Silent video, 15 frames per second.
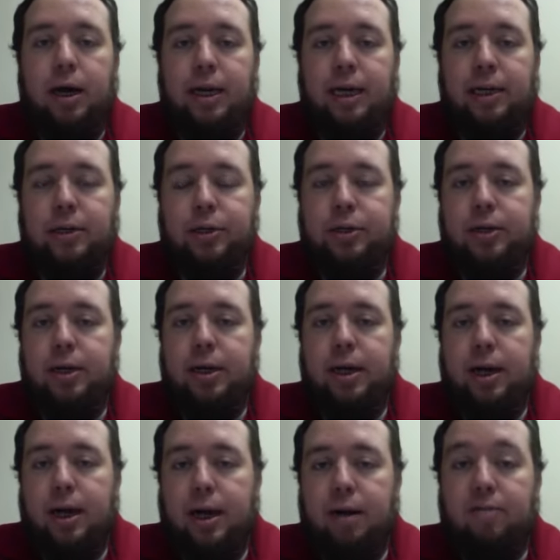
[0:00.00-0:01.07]
each
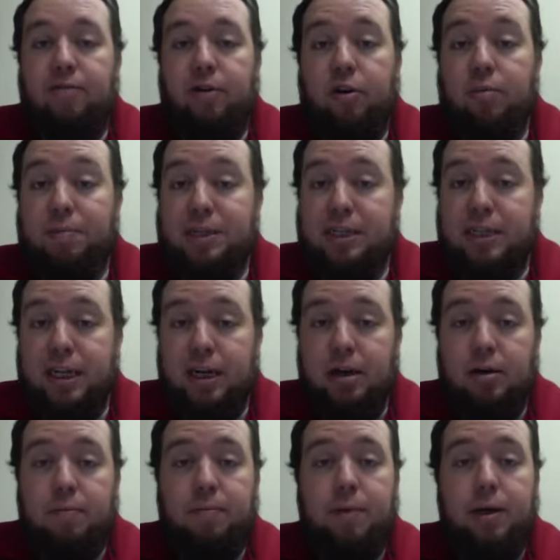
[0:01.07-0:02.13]
verb
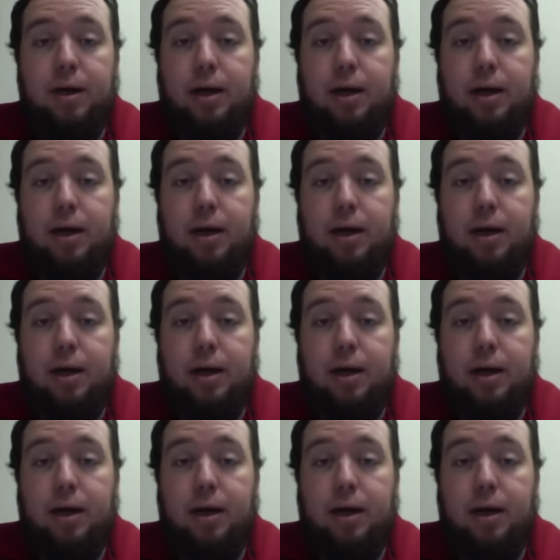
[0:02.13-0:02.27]
stem,